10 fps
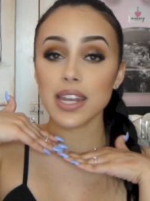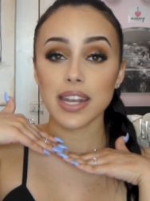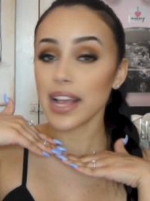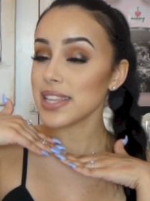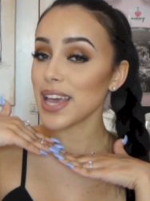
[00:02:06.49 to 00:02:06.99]

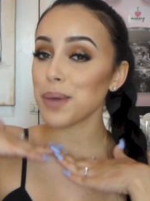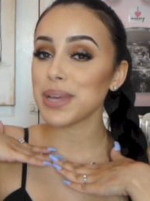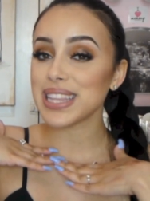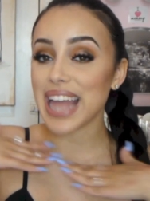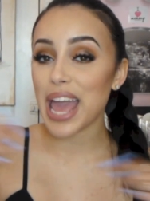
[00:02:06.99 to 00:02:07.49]

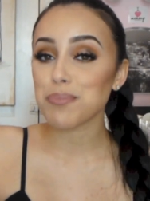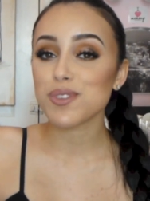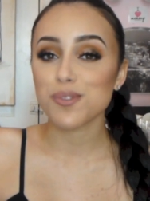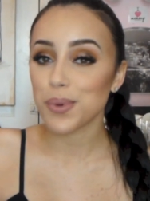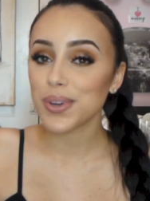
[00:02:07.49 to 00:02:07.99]
nighttime glam
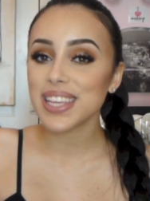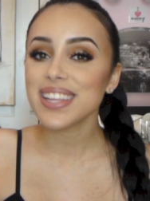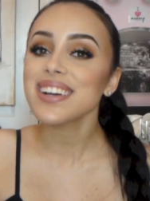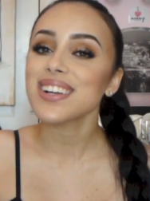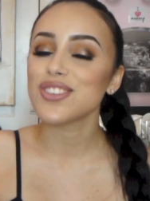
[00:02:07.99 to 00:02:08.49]
smoky
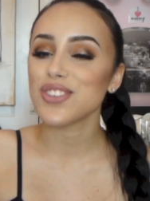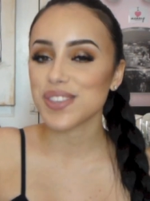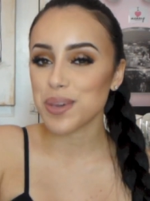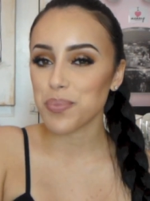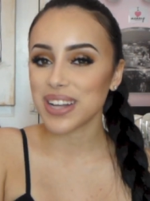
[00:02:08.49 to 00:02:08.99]
look,
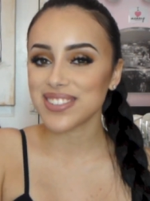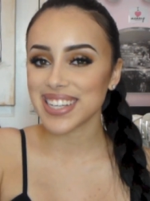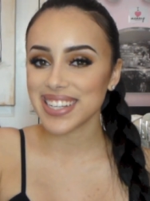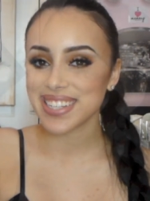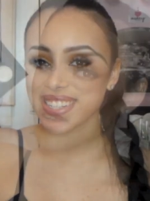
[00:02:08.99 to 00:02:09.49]
just keep
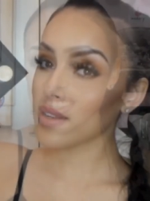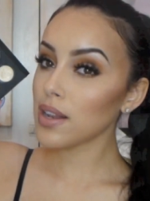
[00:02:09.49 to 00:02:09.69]
watching.